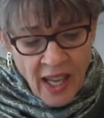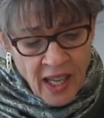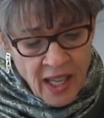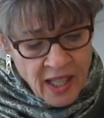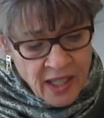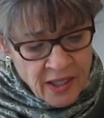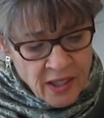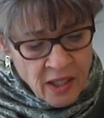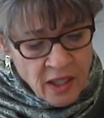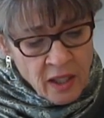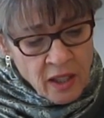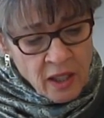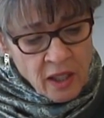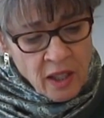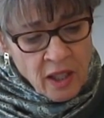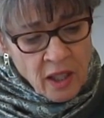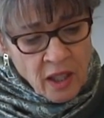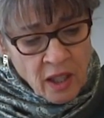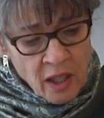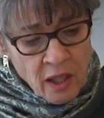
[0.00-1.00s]
And
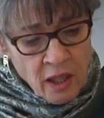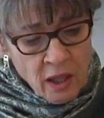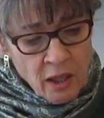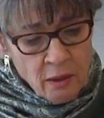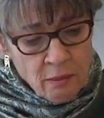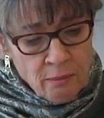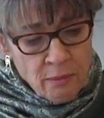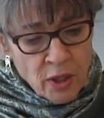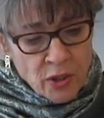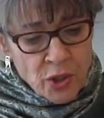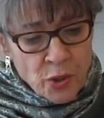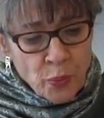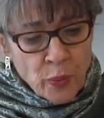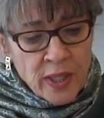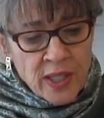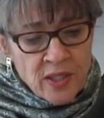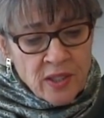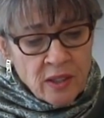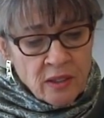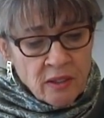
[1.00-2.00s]
most
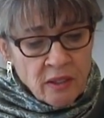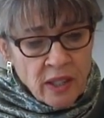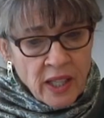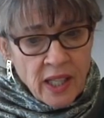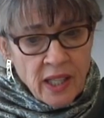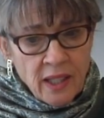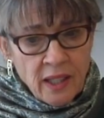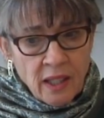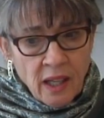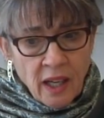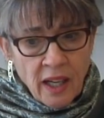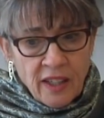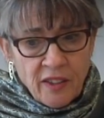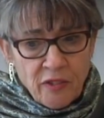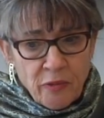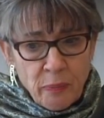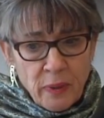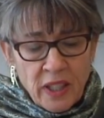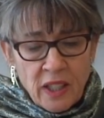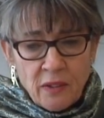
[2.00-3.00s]
recently,
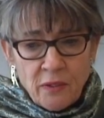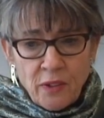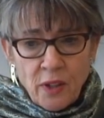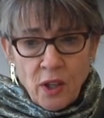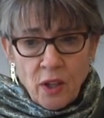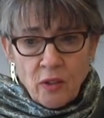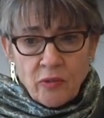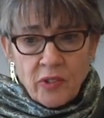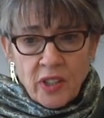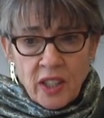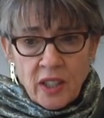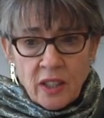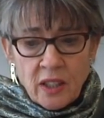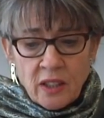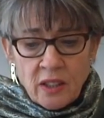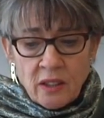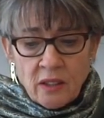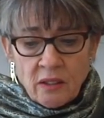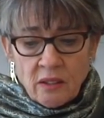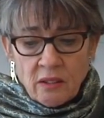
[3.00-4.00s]
I've been involved
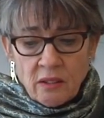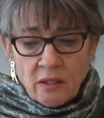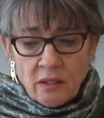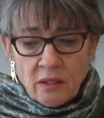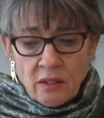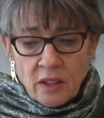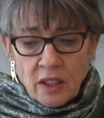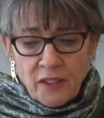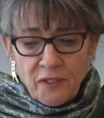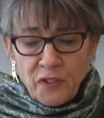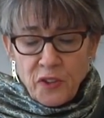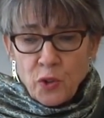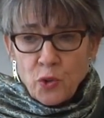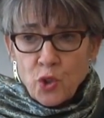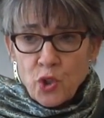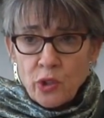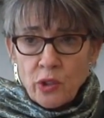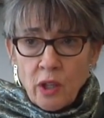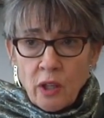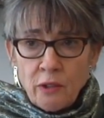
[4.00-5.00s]
in the
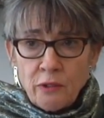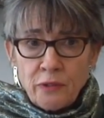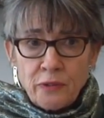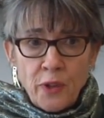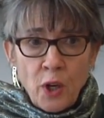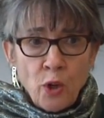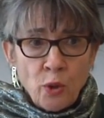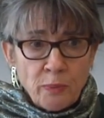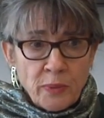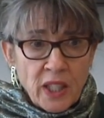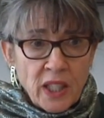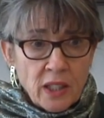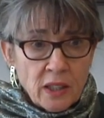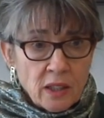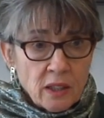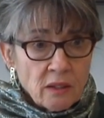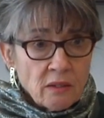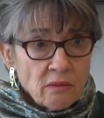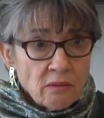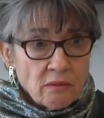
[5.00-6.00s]
future of home
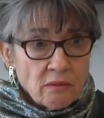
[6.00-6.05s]
care.